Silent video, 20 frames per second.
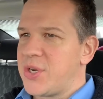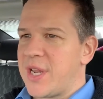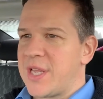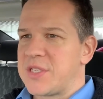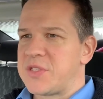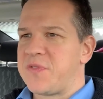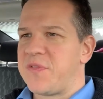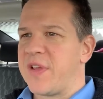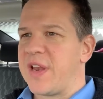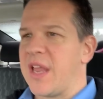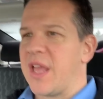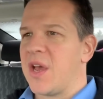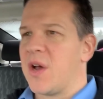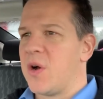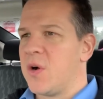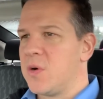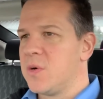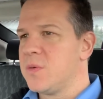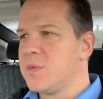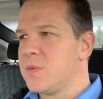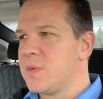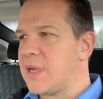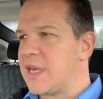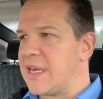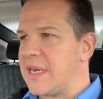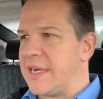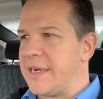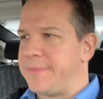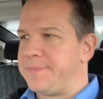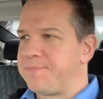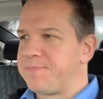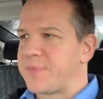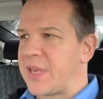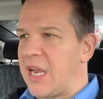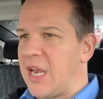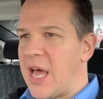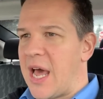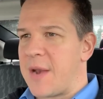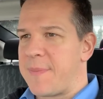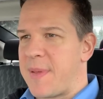video,
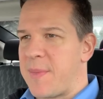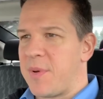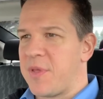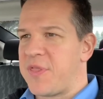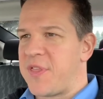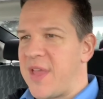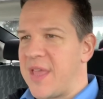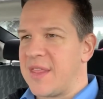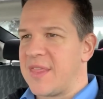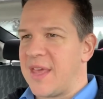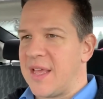a lot of people think